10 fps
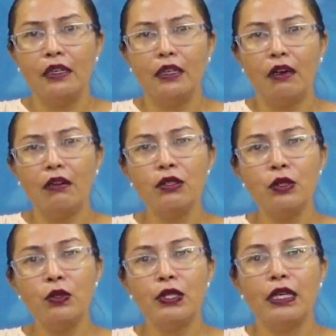He
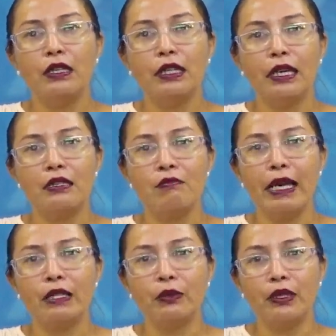also said he has
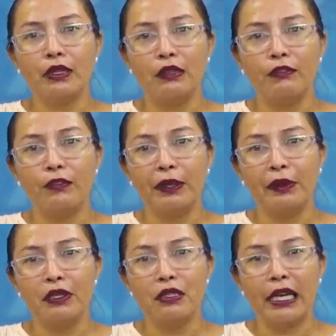met with the
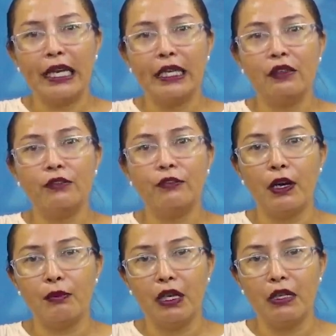various cane
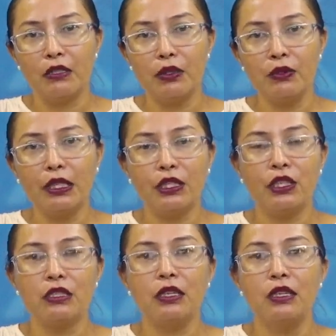farmer
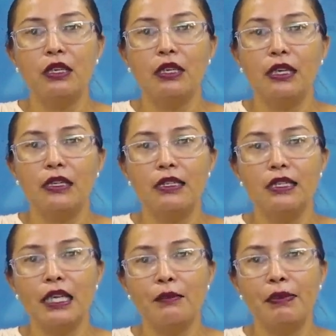associations and
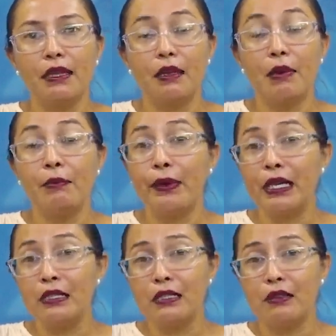is keeping them
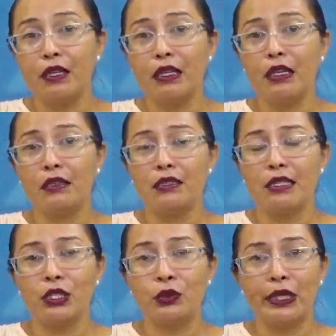abreast of the current
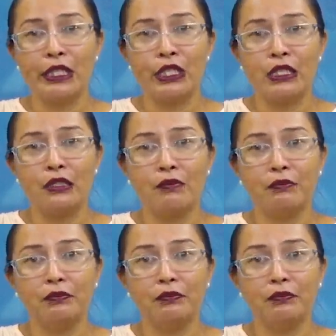situation.